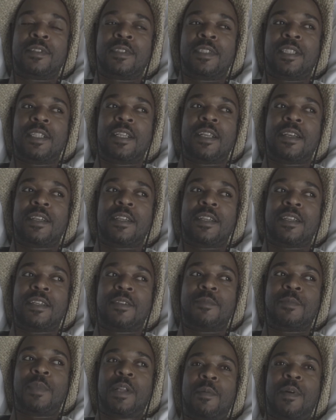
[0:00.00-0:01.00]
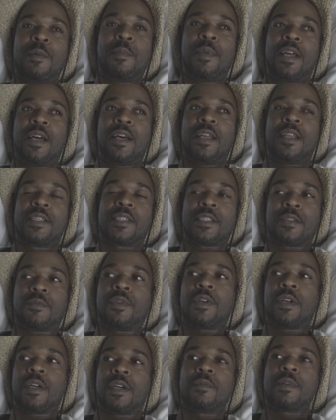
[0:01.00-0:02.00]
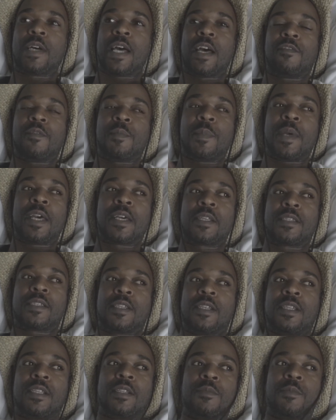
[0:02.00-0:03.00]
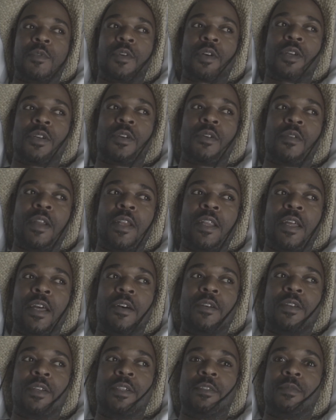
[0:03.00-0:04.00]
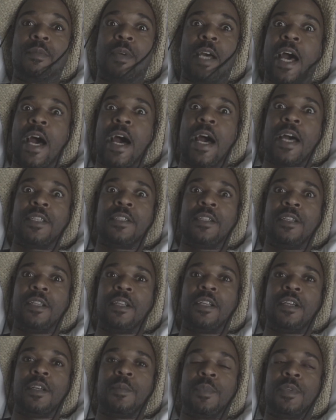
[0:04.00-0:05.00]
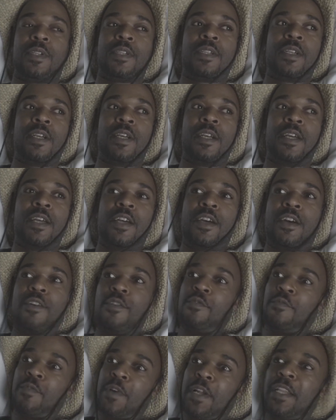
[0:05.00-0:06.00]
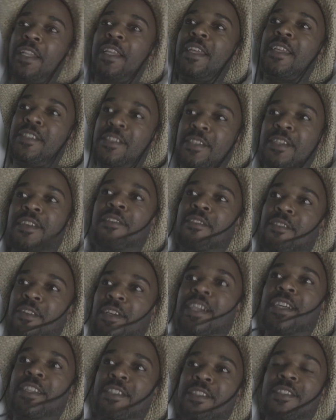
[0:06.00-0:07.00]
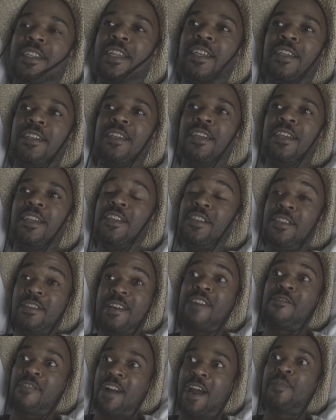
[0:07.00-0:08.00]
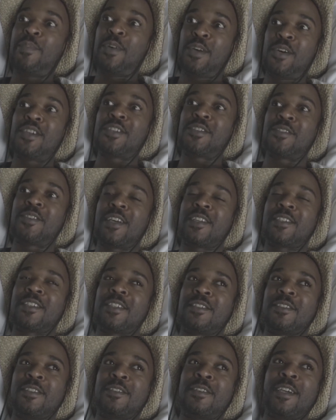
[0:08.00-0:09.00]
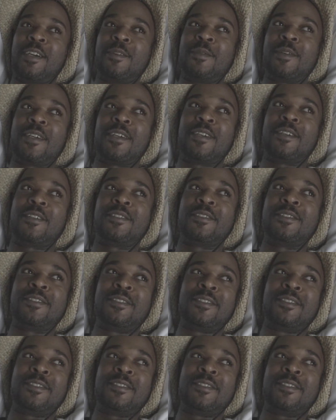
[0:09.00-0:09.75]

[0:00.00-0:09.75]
Yeah, and blah, blah, blah. And I was like, well, I have a magazine I'm working on right now. And eyes lit up. And, oh, really? So, okay. She's like, you know, I write poetry. I was like, oh, here we go.